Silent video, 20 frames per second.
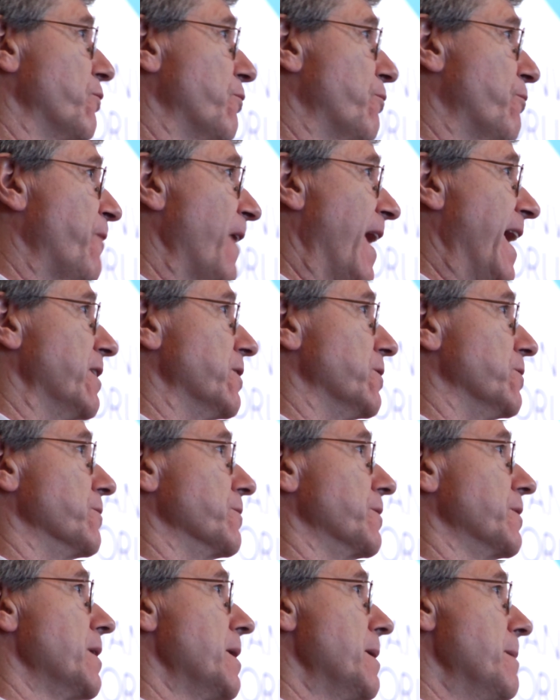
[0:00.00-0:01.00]

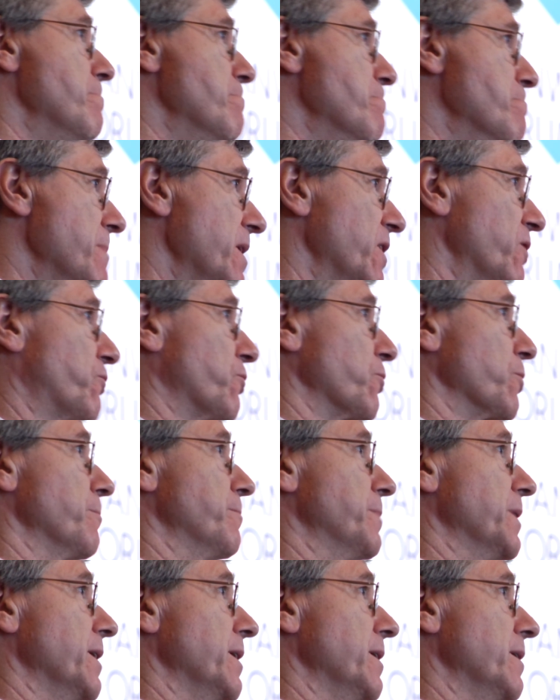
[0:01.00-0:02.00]
failed
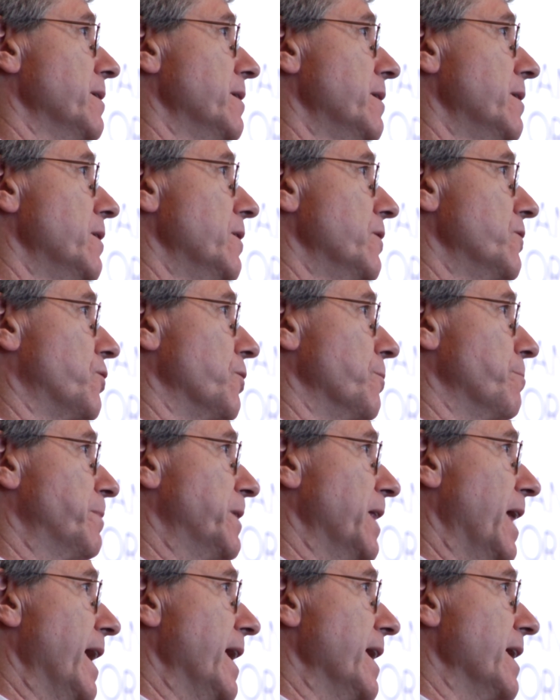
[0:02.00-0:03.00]
miserably to
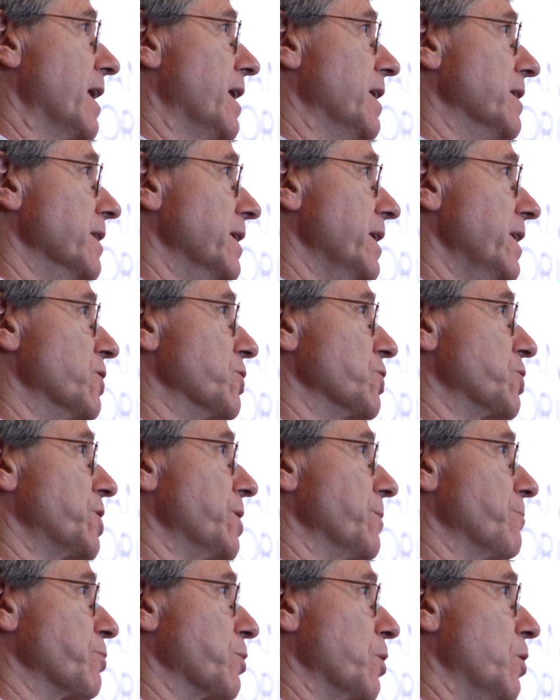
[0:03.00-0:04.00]
play a
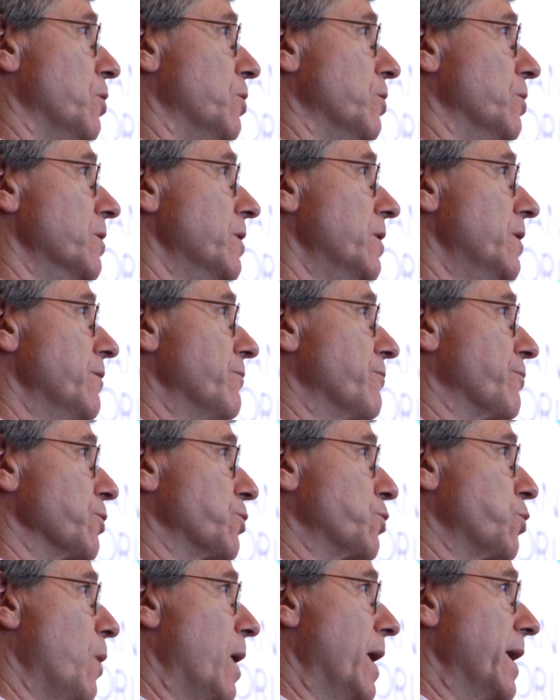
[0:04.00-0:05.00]
leadership role for
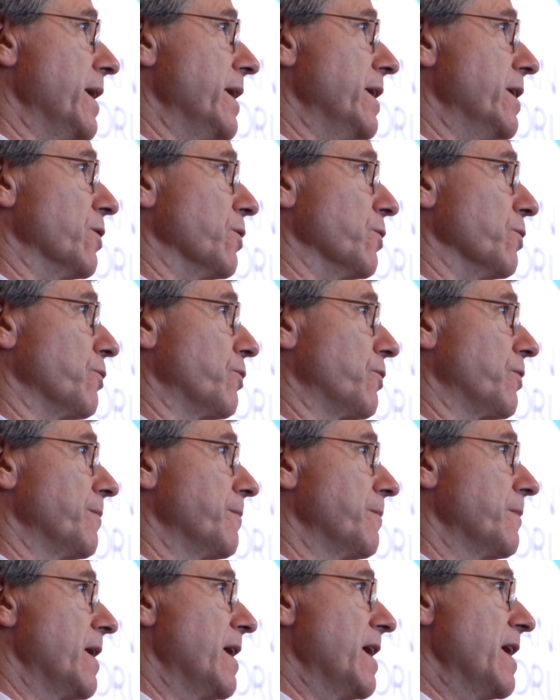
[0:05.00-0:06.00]
20 years,
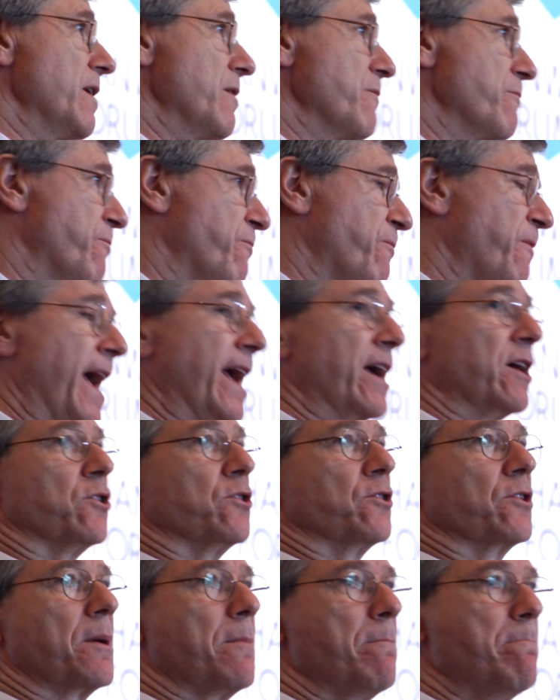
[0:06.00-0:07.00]

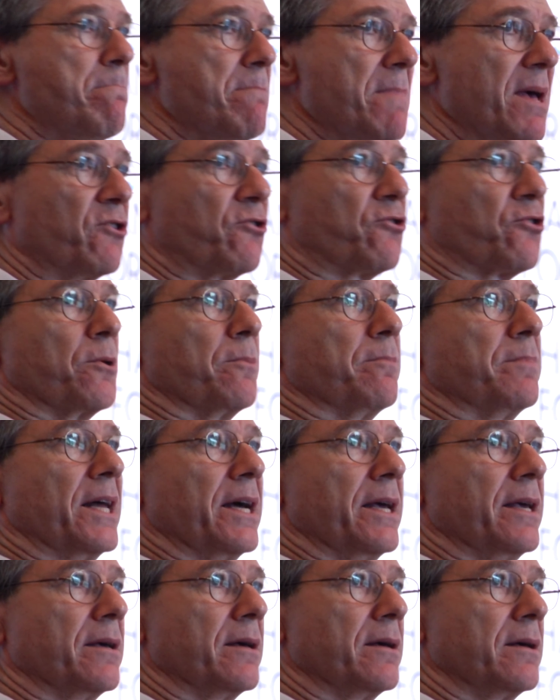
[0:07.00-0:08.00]
failed
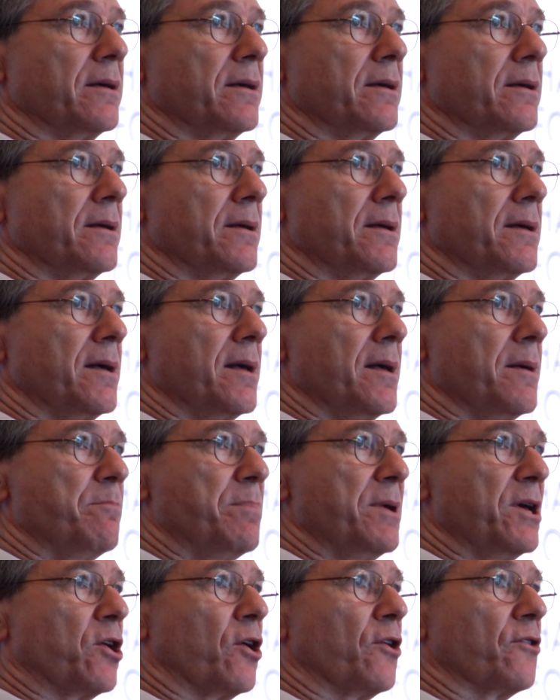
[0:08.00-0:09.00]
miserably
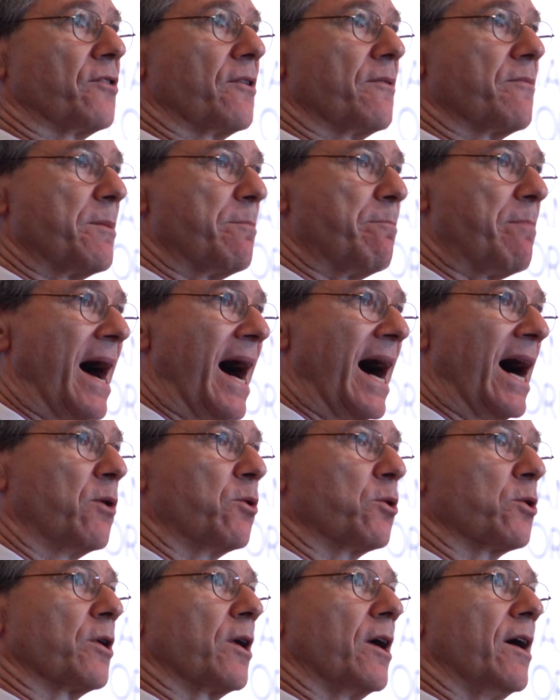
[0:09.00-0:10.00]
because of the
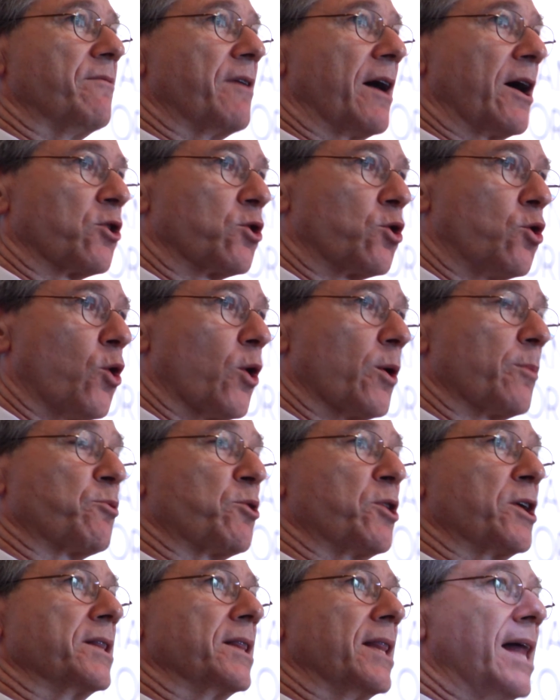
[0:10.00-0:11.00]
power of our
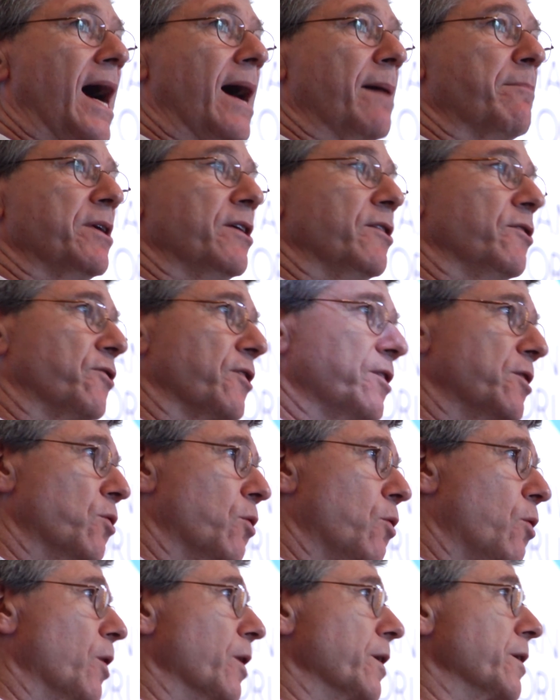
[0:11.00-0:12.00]
corporate lobbies in
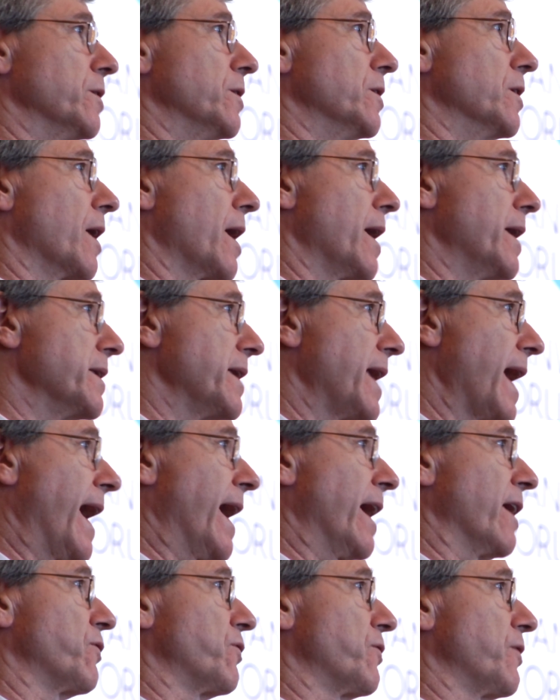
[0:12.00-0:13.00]
oil and
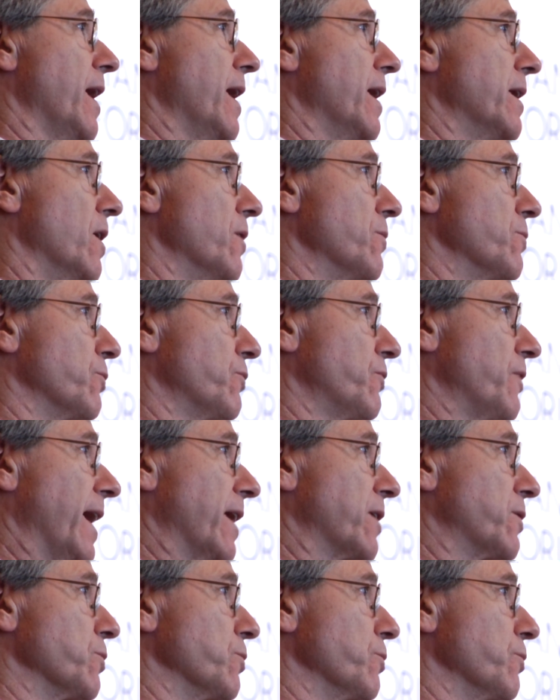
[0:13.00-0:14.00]
gas and other
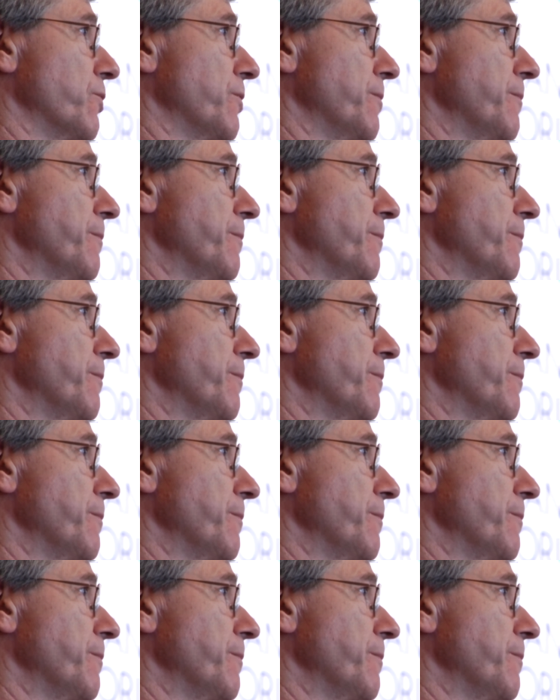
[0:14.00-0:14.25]
sectors.